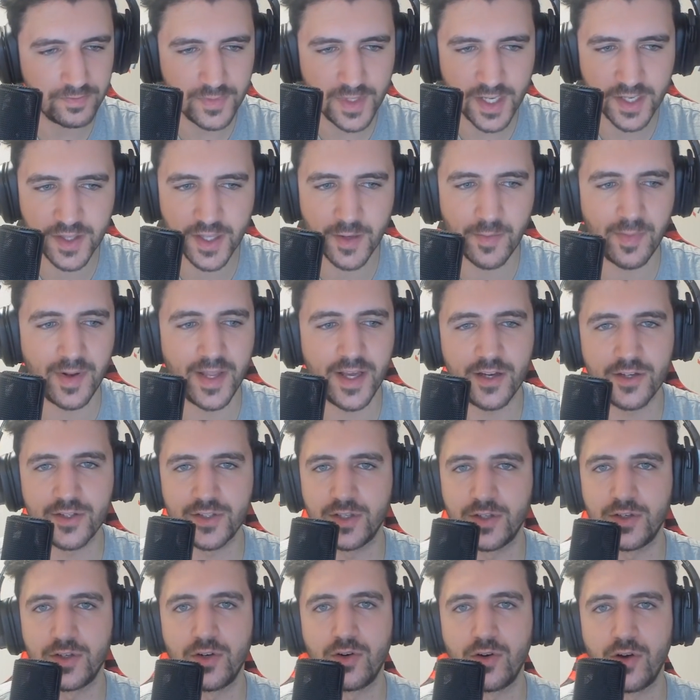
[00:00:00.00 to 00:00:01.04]
The players
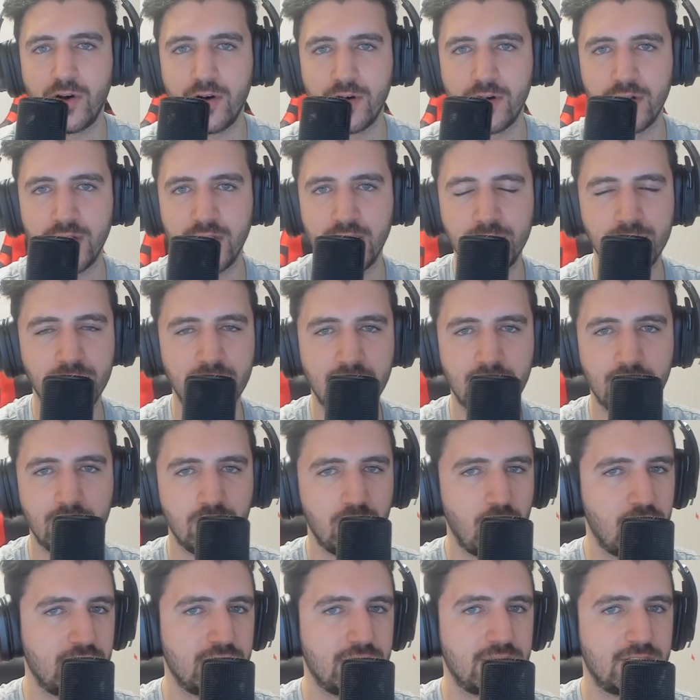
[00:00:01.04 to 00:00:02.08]
are no longer living
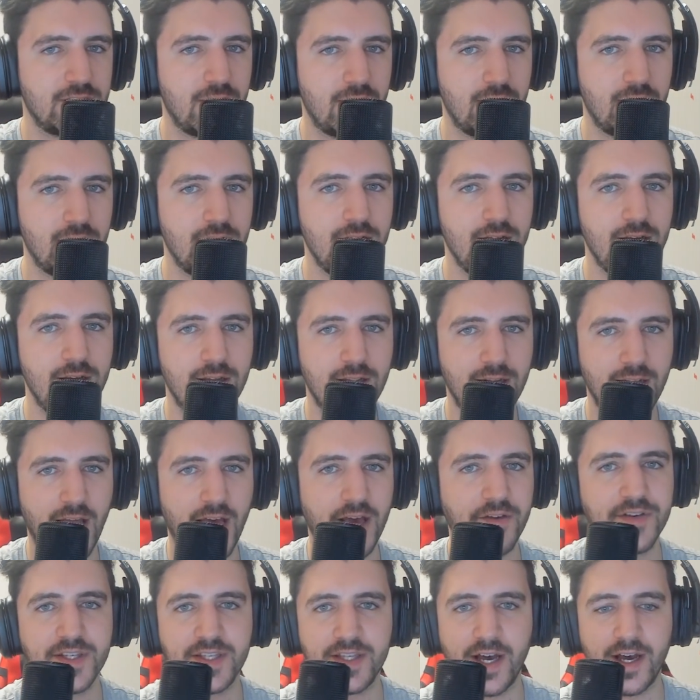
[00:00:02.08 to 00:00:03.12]
rockstar
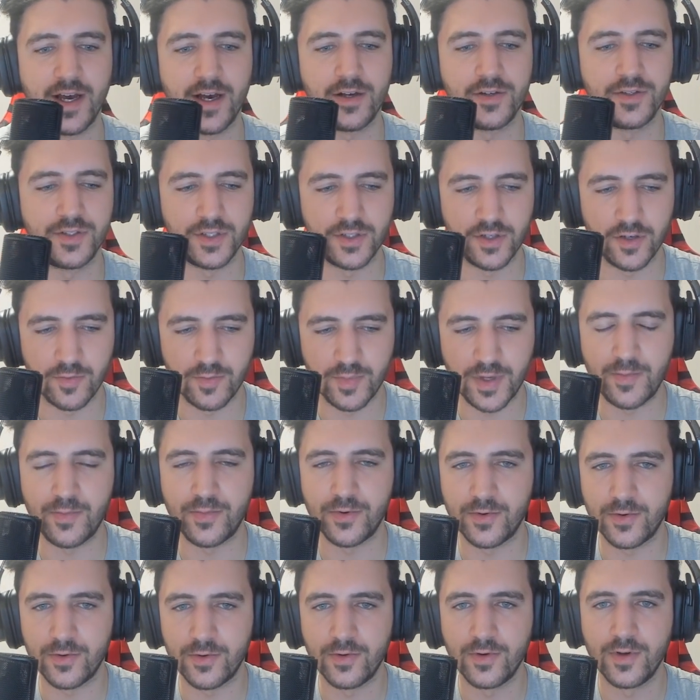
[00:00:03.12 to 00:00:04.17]
lifestyles.
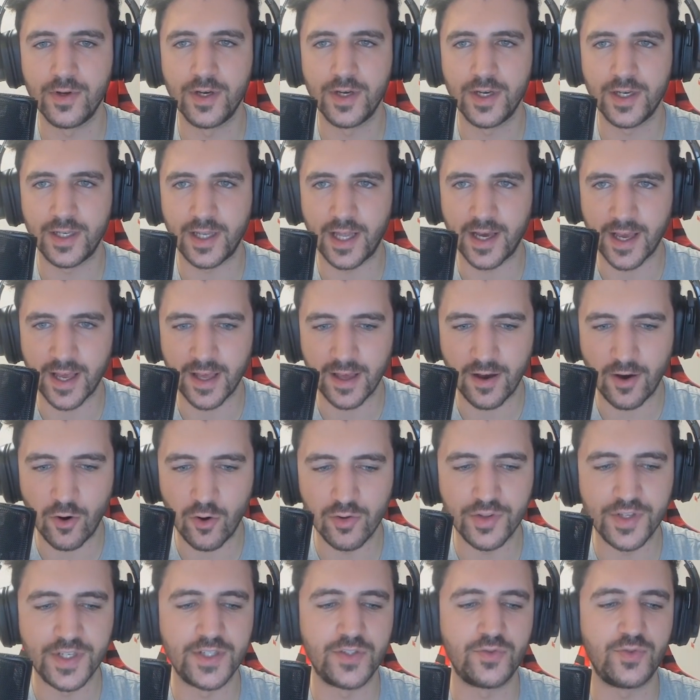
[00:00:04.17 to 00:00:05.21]
People, like, all
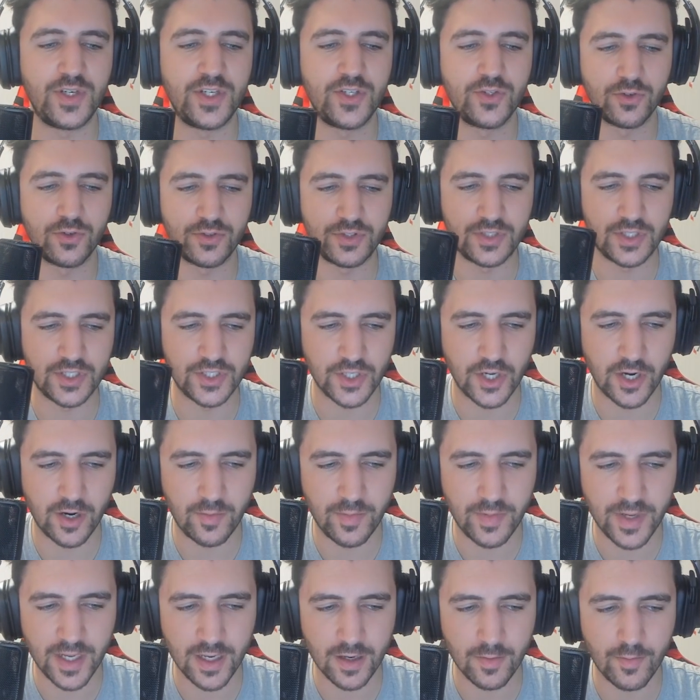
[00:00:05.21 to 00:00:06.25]
these resources are
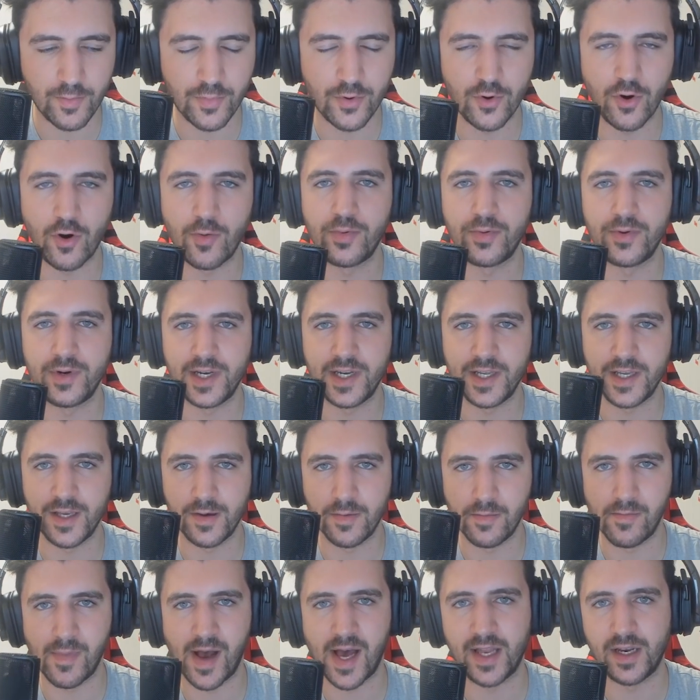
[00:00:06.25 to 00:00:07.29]
being properly
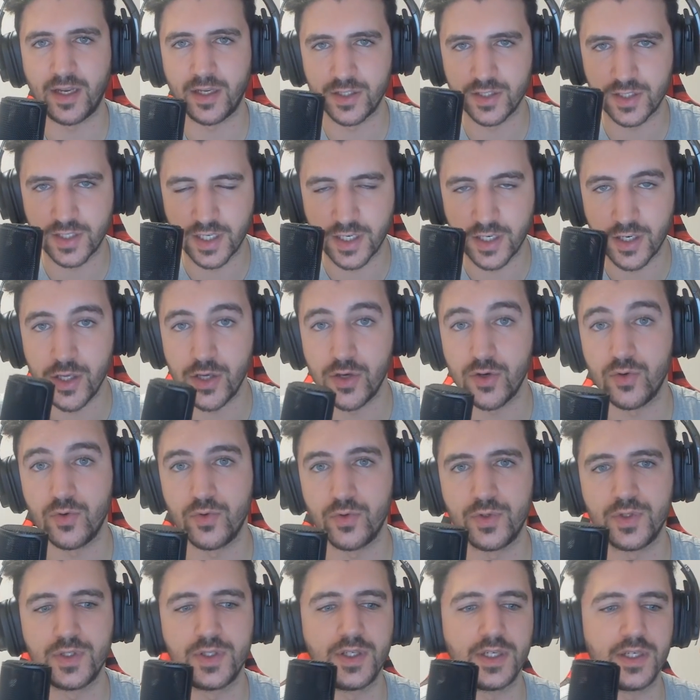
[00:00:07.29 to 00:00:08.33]
managed and
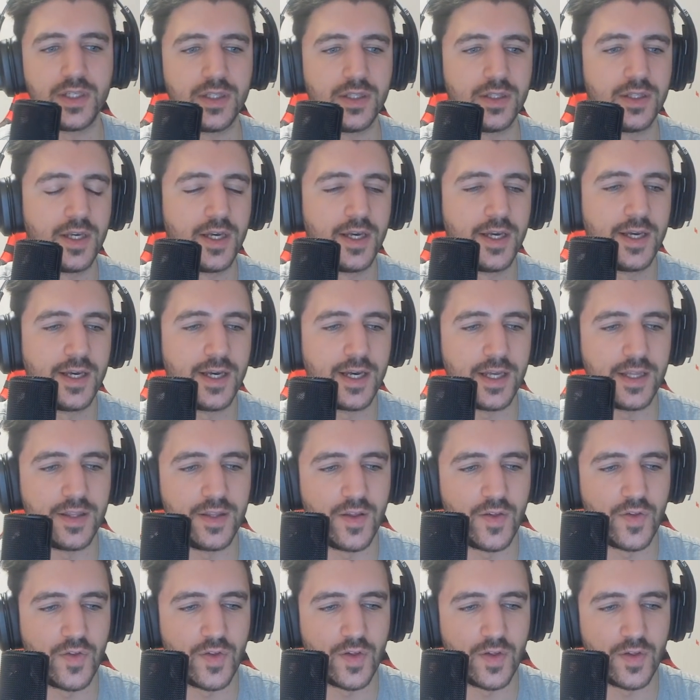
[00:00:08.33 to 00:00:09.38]
used, and
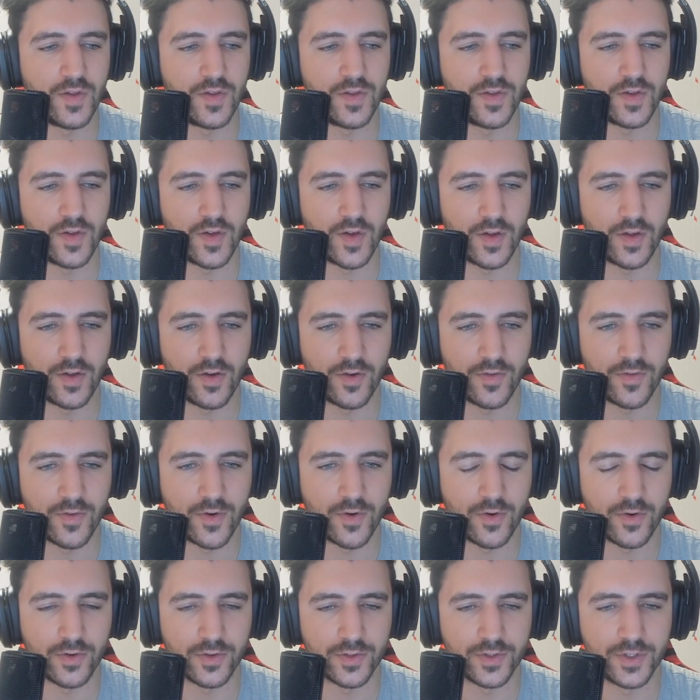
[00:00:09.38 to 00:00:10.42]
this is, of
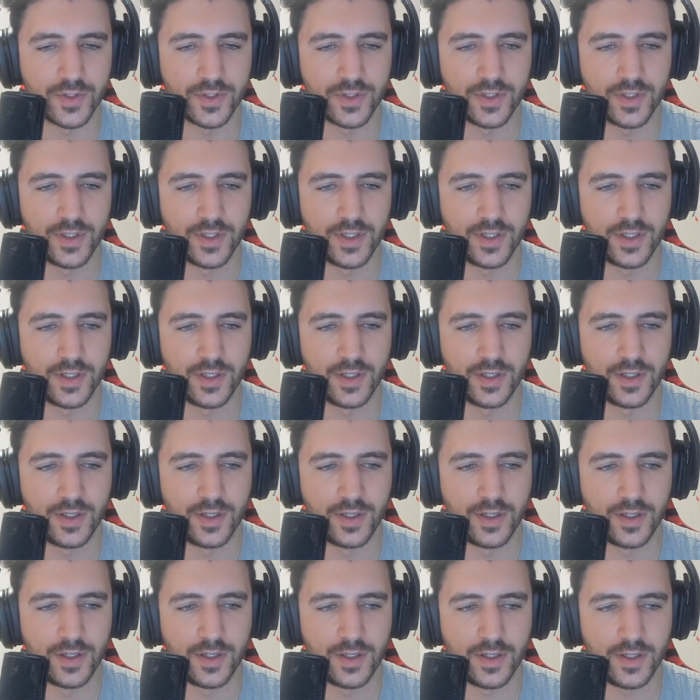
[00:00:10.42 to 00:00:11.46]
course,
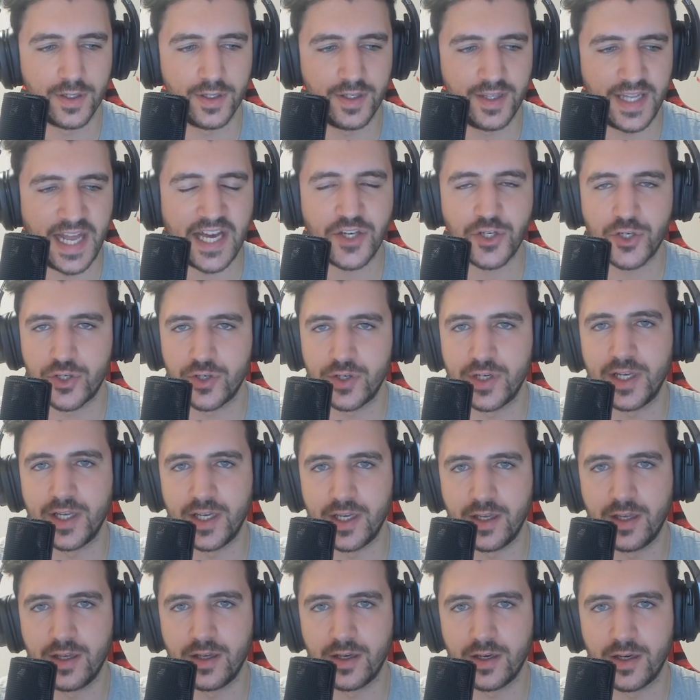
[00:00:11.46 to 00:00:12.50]

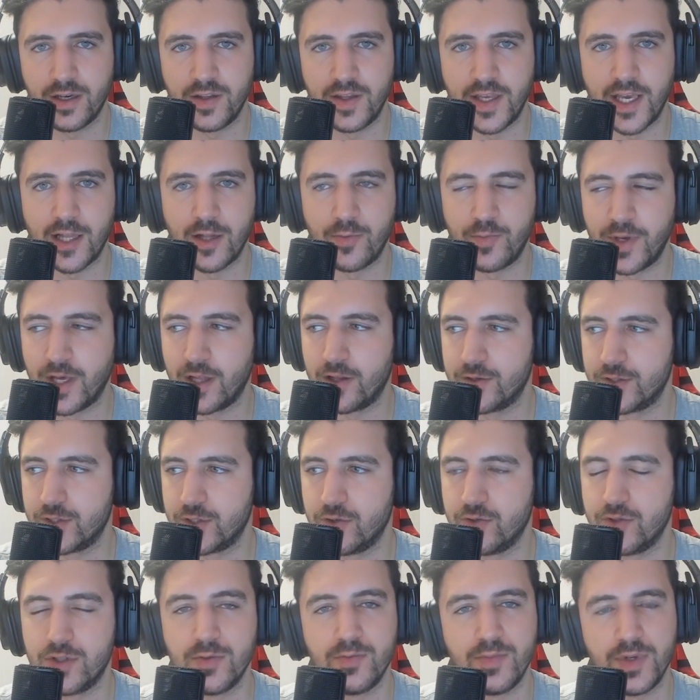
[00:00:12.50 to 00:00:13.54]
naturally the LPL is
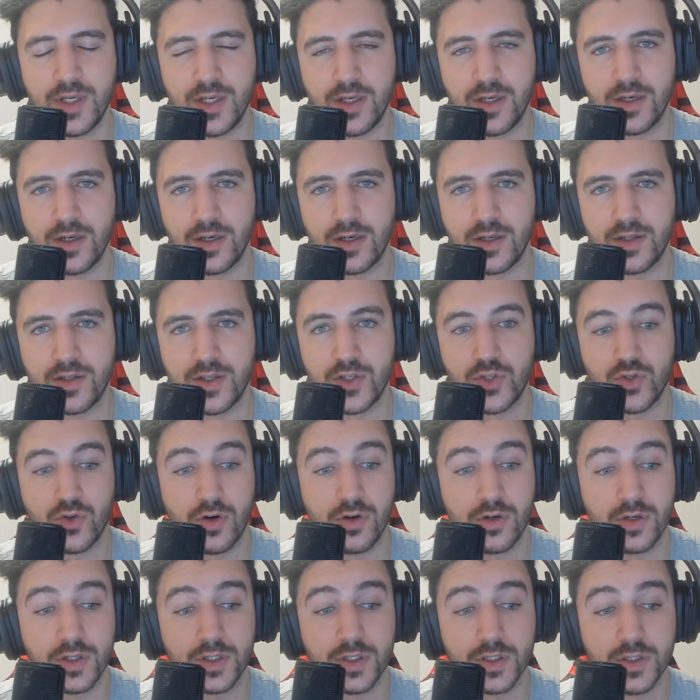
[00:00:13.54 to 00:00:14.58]
going to be the
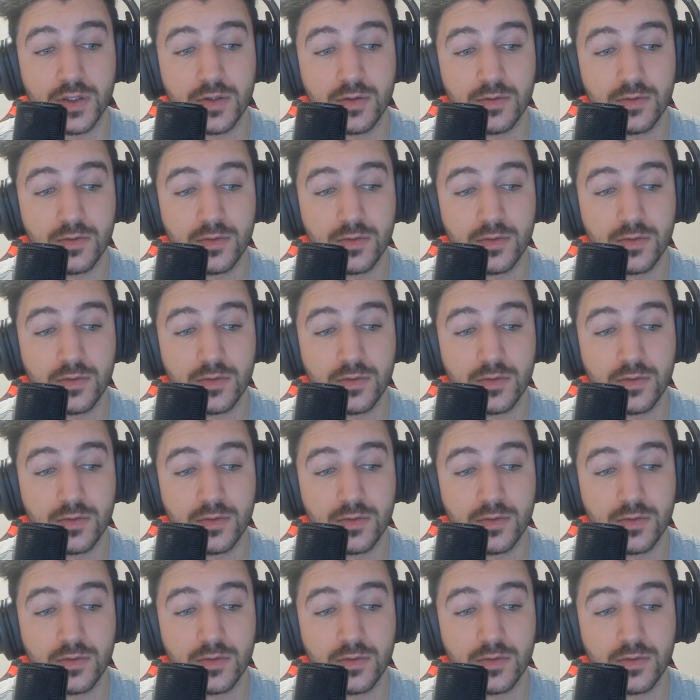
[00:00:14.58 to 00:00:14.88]
strongest.